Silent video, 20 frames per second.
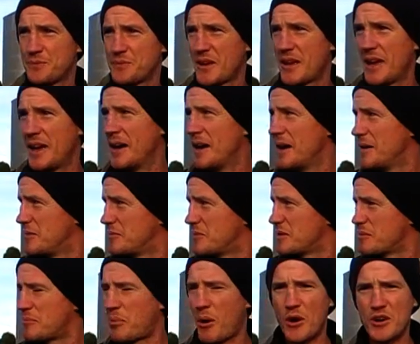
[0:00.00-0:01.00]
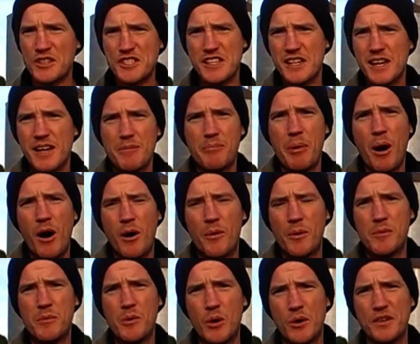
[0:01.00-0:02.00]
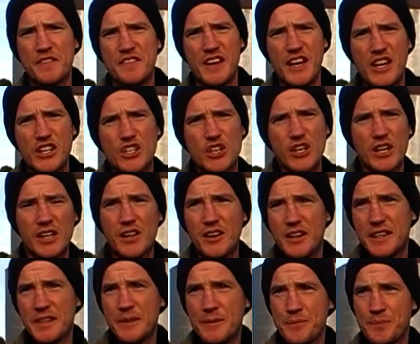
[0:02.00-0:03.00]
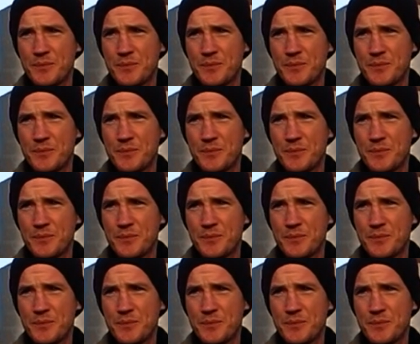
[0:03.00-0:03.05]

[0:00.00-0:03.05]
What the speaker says: the personal power motivational guy,